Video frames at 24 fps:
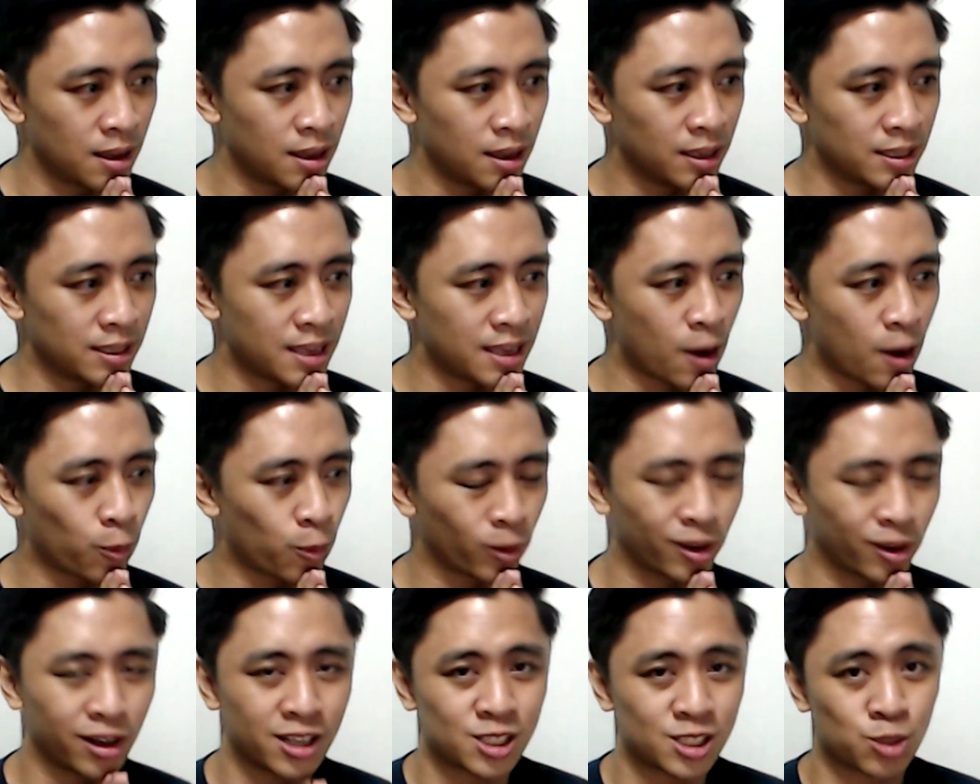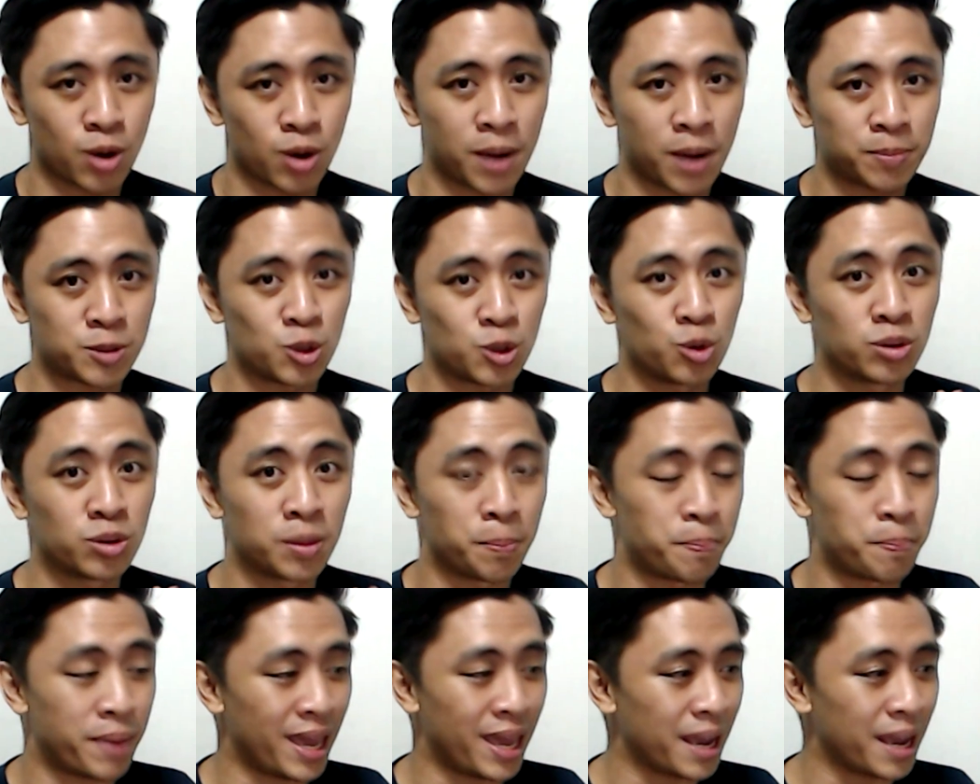yeah, we're gonna swap to the
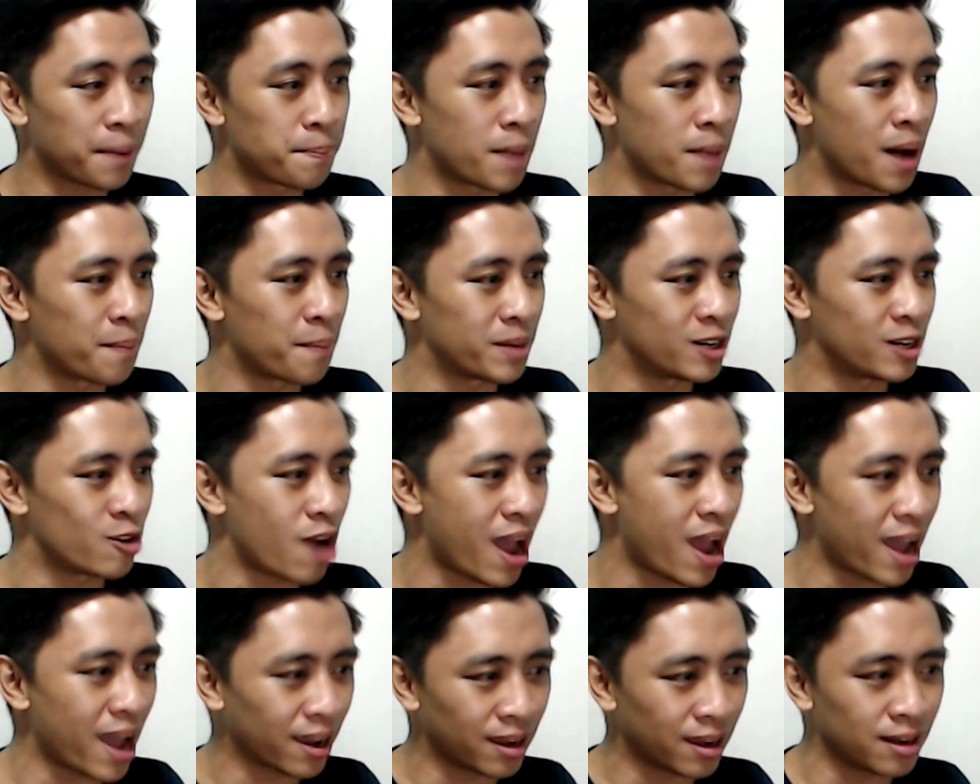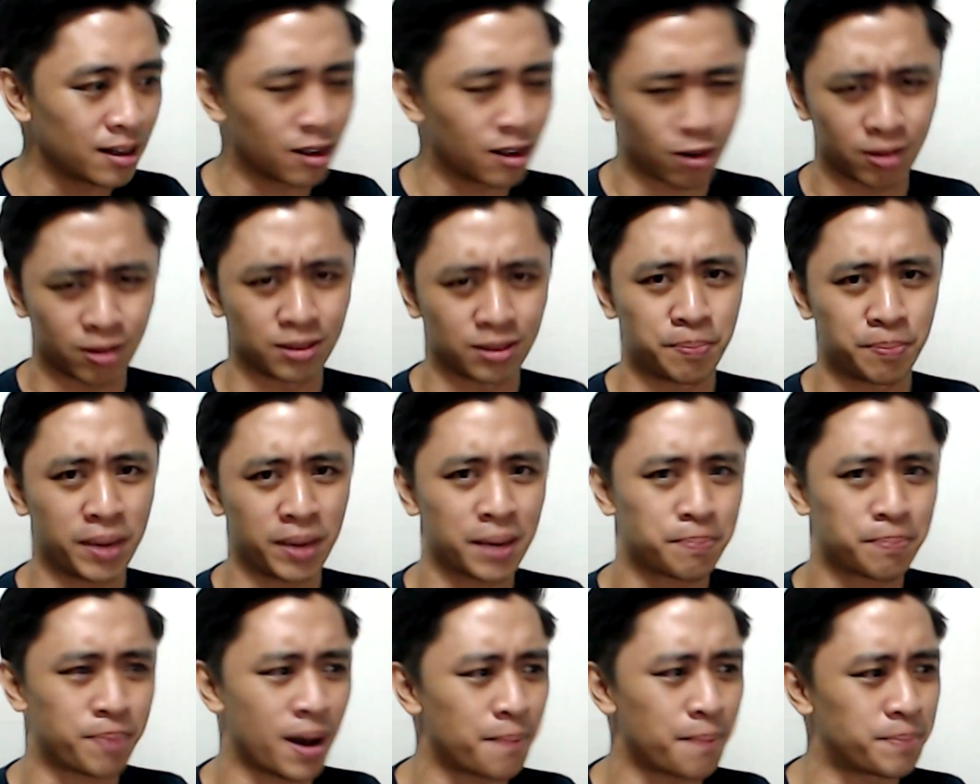Big Mama Dragon or the
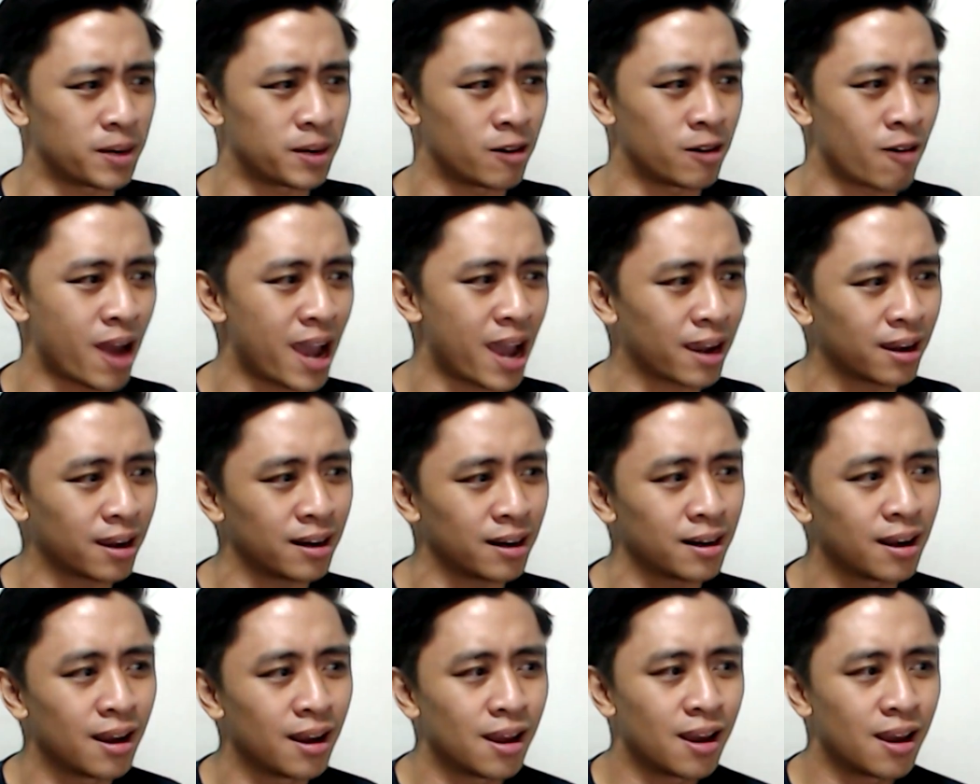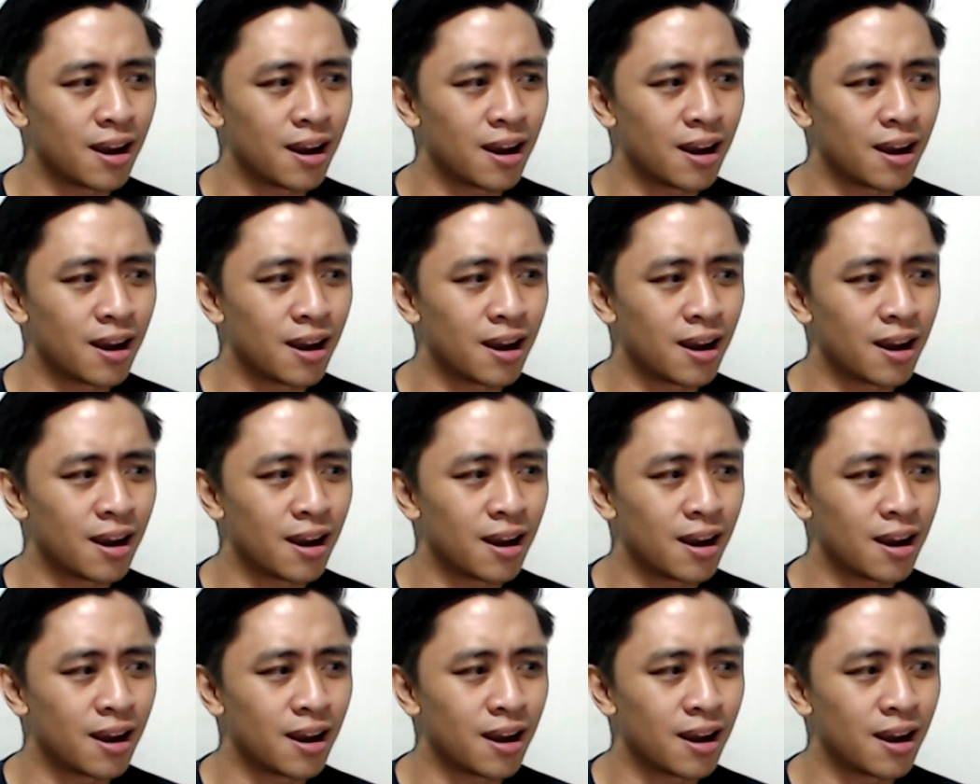Big Papa Dragon.